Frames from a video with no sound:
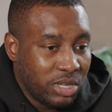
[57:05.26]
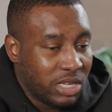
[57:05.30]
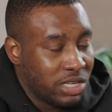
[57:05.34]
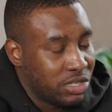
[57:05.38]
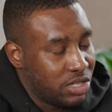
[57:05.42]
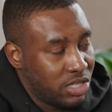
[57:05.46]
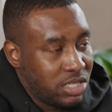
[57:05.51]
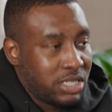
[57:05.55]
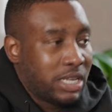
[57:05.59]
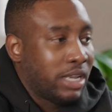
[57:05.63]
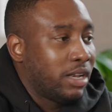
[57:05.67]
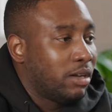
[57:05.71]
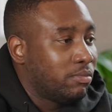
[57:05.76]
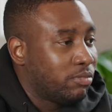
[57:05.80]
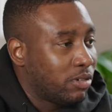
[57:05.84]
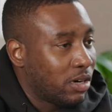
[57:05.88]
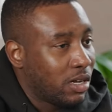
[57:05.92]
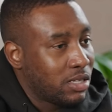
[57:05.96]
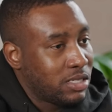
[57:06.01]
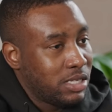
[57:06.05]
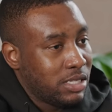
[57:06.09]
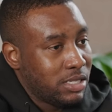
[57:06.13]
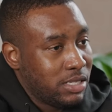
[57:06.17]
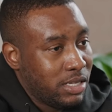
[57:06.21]
we can just send our
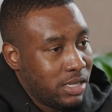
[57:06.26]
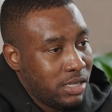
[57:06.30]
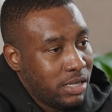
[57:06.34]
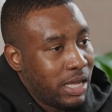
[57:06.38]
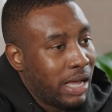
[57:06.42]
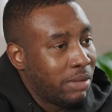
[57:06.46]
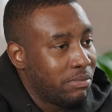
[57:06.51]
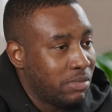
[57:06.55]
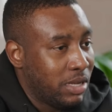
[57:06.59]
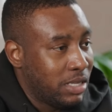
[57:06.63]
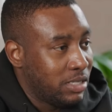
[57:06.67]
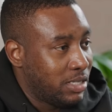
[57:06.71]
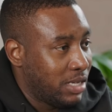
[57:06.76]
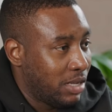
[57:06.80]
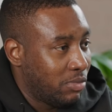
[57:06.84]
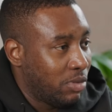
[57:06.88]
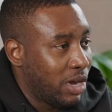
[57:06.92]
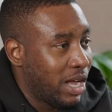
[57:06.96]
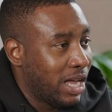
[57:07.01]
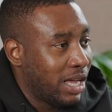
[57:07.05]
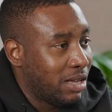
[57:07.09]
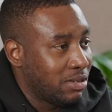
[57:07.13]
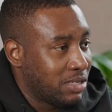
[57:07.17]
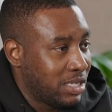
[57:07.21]
product into the um, into the
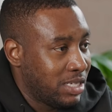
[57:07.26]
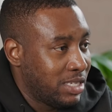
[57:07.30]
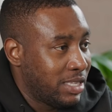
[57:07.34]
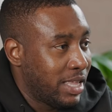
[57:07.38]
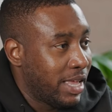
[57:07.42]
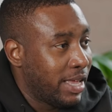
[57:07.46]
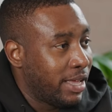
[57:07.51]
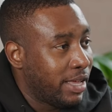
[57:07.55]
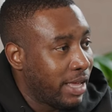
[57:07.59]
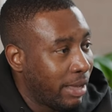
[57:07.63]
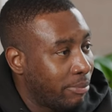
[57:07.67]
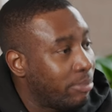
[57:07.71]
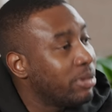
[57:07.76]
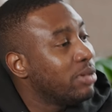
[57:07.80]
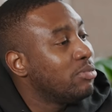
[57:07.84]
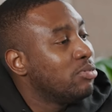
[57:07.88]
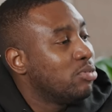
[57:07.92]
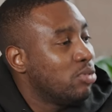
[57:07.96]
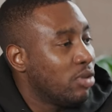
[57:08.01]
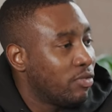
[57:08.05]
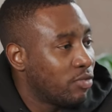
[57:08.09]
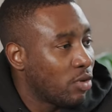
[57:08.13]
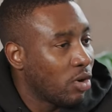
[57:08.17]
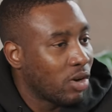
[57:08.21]
warehouses there, and
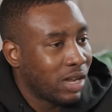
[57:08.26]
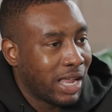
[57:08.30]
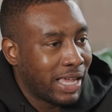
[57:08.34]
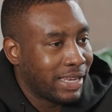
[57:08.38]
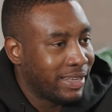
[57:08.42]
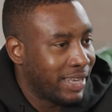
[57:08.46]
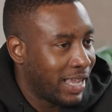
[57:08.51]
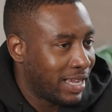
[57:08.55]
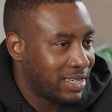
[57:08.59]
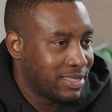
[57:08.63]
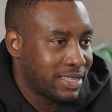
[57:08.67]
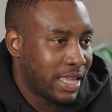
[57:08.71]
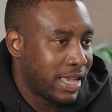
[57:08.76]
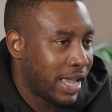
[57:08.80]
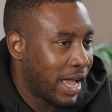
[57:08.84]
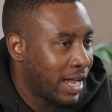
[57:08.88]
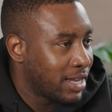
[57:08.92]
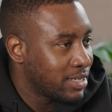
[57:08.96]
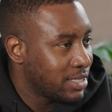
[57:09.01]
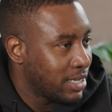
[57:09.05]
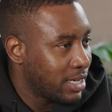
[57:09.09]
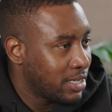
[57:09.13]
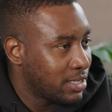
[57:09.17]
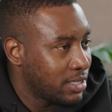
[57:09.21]
people have got like next day
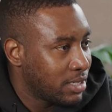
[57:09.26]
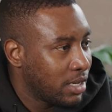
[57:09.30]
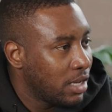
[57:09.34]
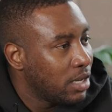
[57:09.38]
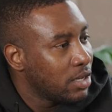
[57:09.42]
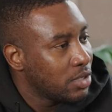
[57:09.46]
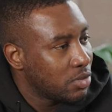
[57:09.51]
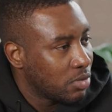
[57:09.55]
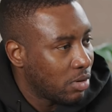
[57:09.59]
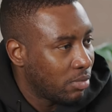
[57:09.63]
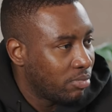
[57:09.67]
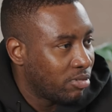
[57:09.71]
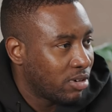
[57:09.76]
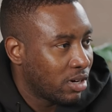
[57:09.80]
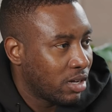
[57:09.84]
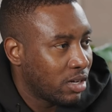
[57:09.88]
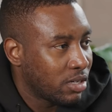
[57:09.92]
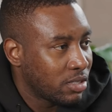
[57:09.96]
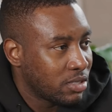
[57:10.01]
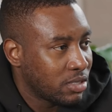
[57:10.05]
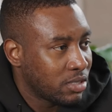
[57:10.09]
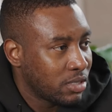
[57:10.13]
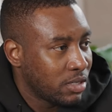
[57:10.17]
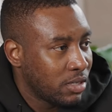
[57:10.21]
access to our
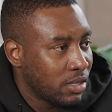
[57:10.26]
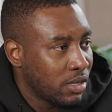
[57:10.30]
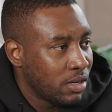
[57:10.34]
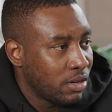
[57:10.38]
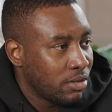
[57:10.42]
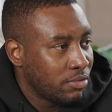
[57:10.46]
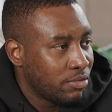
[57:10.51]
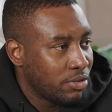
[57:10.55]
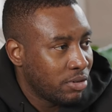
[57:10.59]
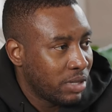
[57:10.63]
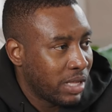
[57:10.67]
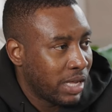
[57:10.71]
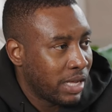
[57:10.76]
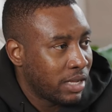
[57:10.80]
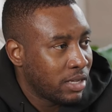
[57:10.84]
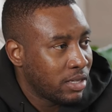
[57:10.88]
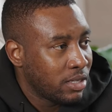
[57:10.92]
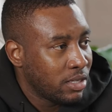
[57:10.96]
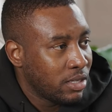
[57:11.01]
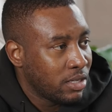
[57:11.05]
products. That.